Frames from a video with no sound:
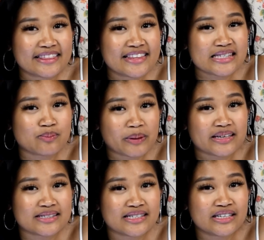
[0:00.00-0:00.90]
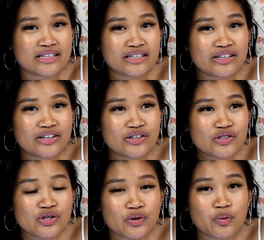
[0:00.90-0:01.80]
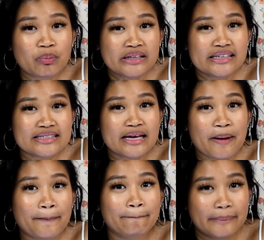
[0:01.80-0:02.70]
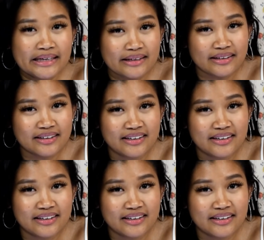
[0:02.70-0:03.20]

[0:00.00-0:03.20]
the space to please me.